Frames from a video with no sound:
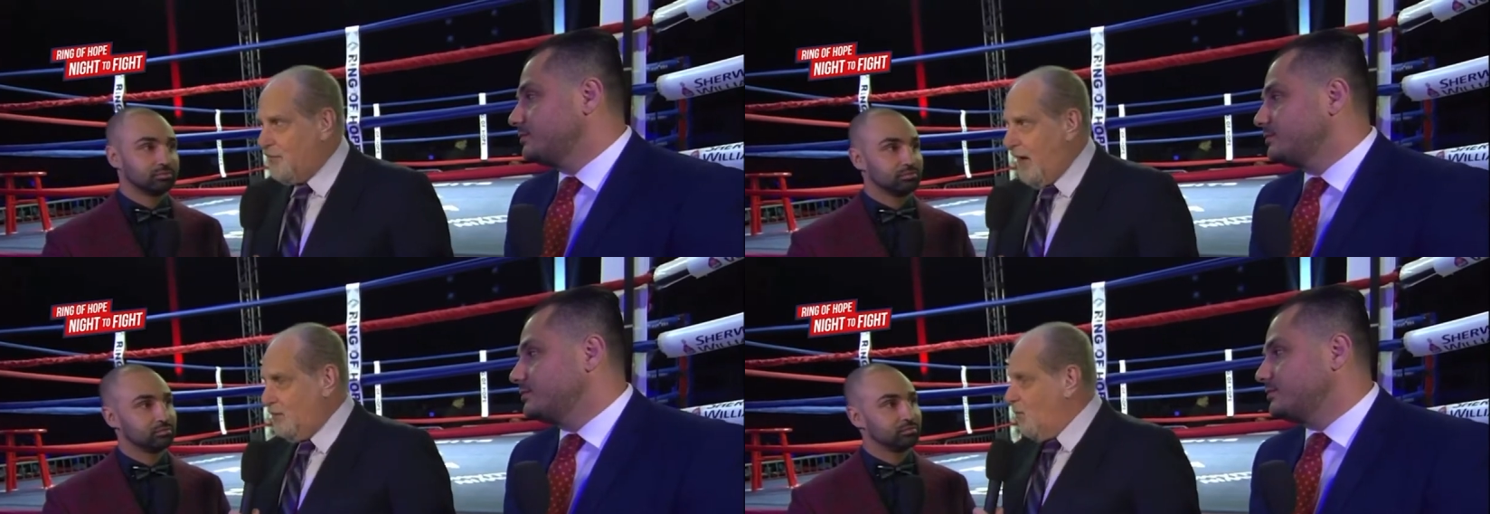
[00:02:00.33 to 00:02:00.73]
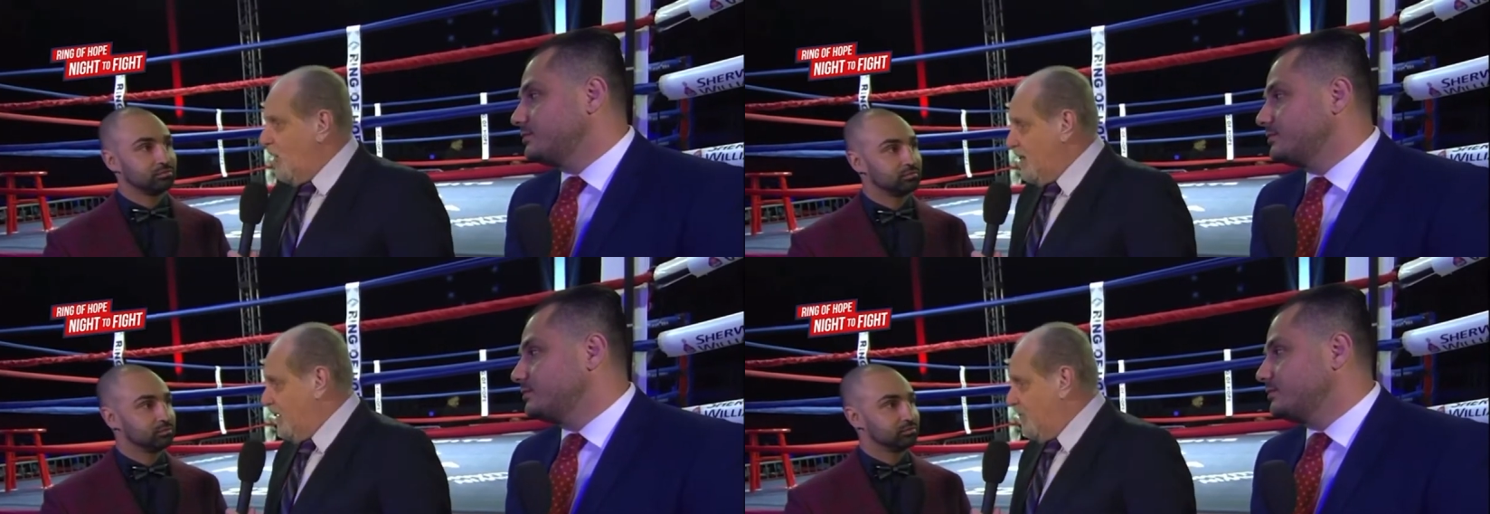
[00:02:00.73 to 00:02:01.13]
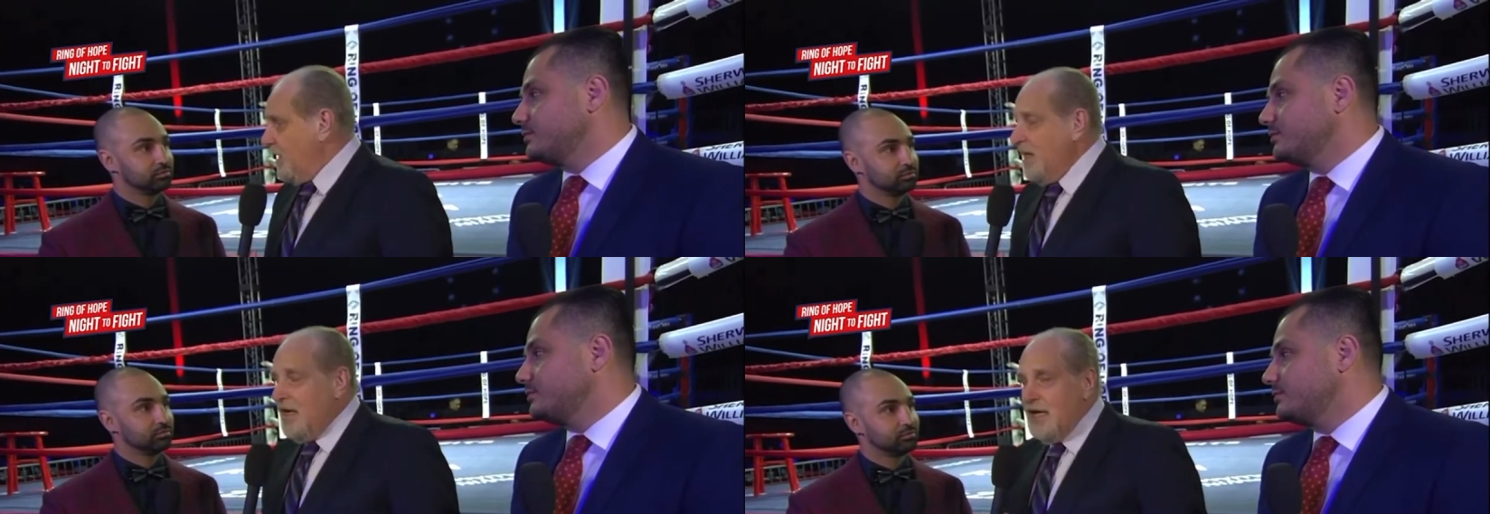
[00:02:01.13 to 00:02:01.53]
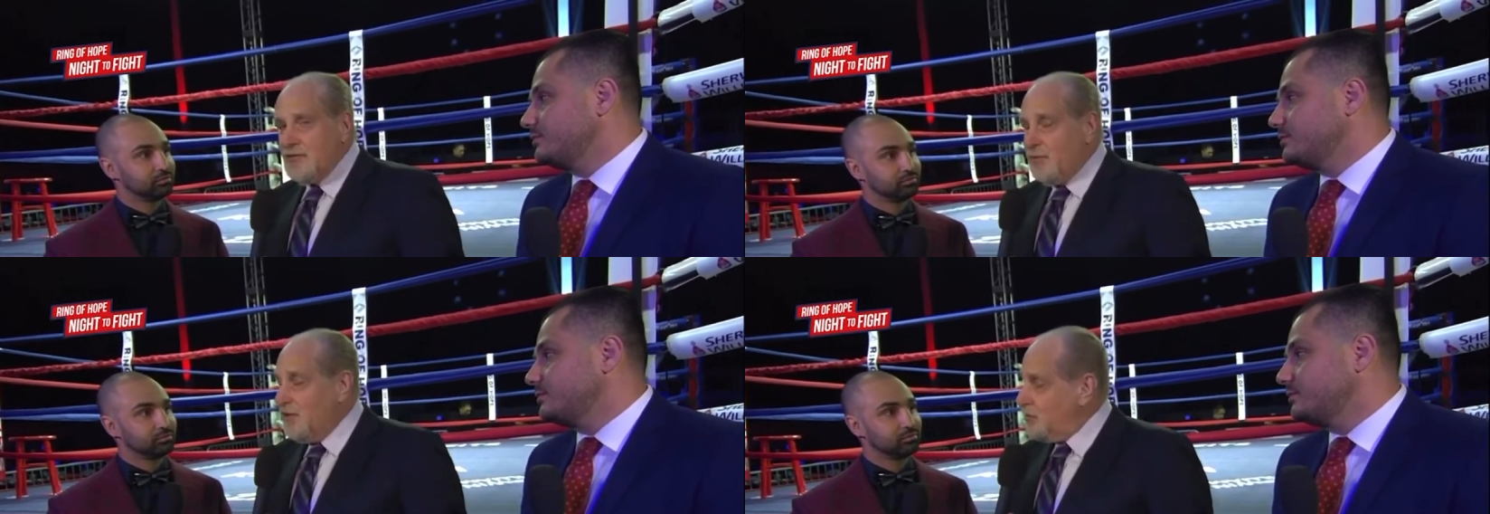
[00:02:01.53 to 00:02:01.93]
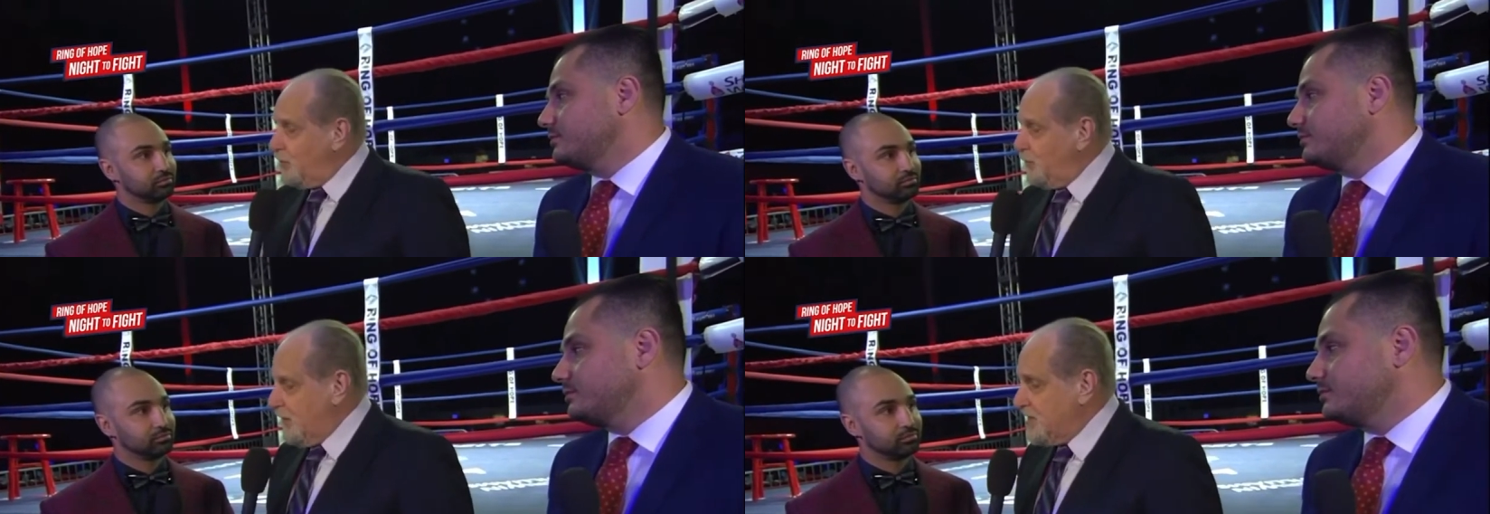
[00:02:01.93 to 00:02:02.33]
Speaker 1: and one of them, Israel
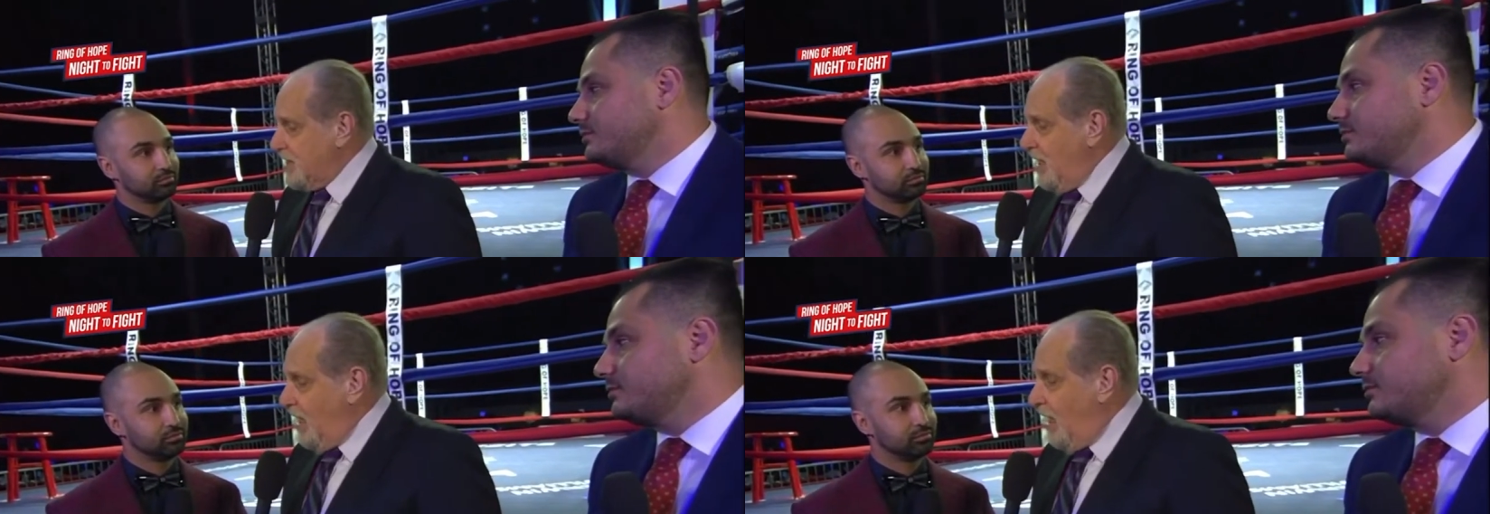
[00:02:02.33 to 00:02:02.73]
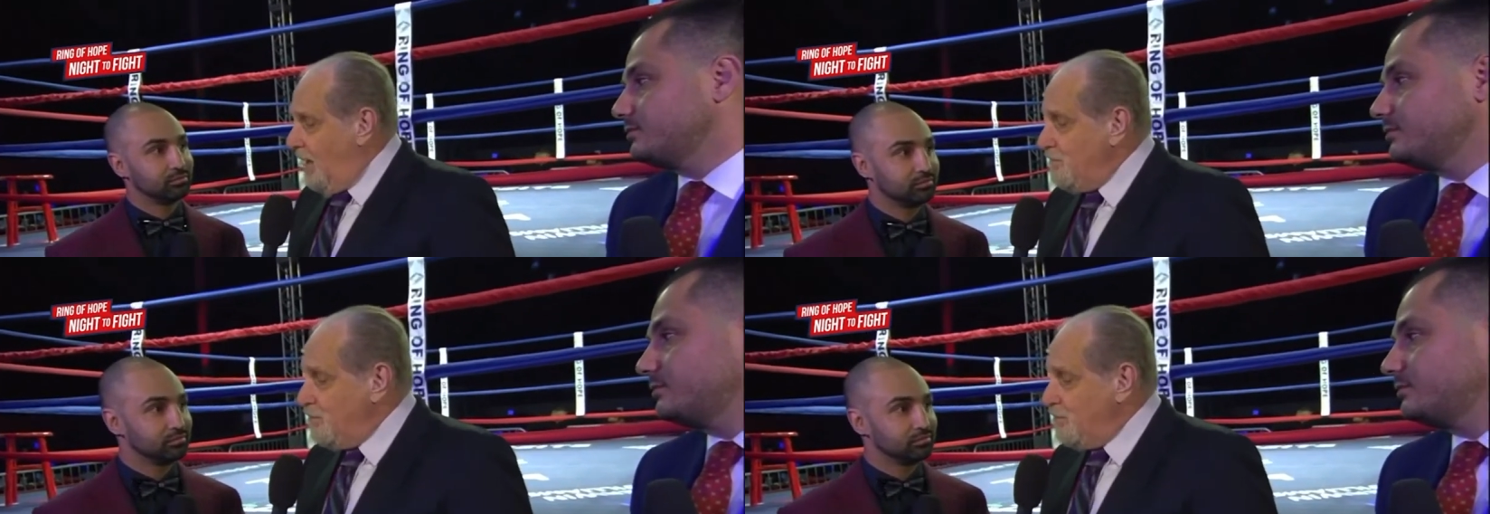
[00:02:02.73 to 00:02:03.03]
Duffus. Um,